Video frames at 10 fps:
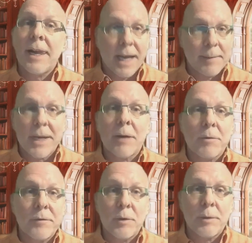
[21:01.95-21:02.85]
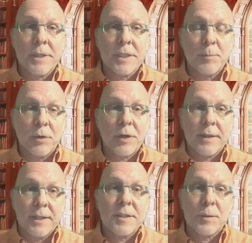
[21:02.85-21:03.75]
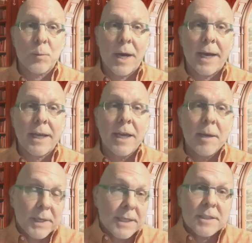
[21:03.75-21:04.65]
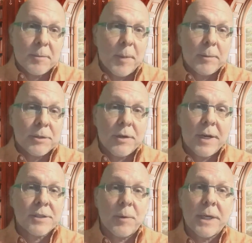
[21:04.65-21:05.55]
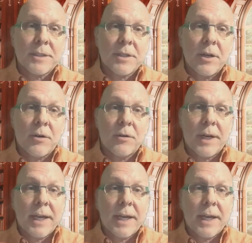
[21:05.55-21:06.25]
I'm not reviewing this book and this is why, because the publisher right to know.